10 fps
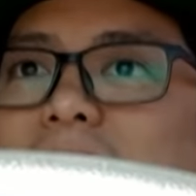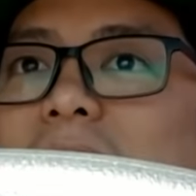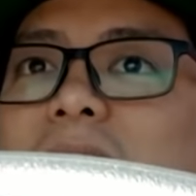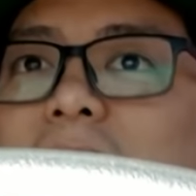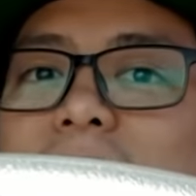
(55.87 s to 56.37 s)

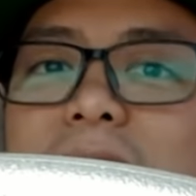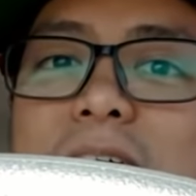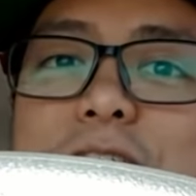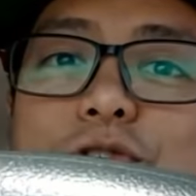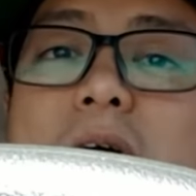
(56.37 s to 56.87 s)
I,
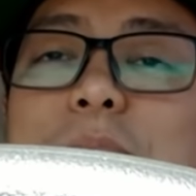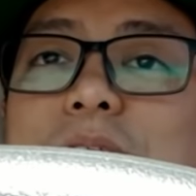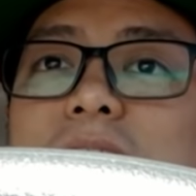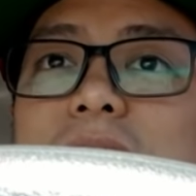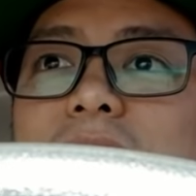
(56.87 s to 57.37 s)
I dropped
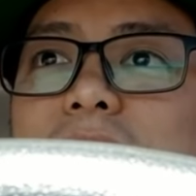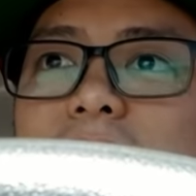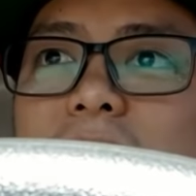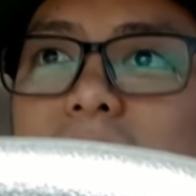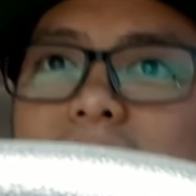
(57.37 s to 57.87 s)
it
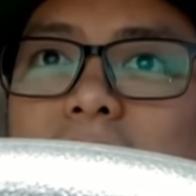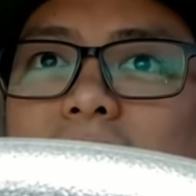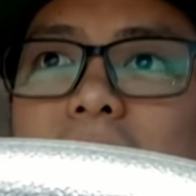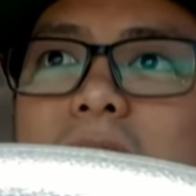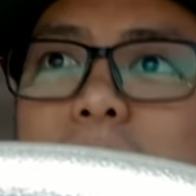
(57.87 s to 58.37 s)

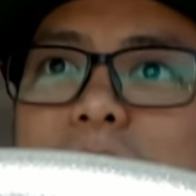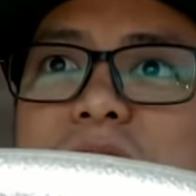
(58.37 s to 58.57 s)
um,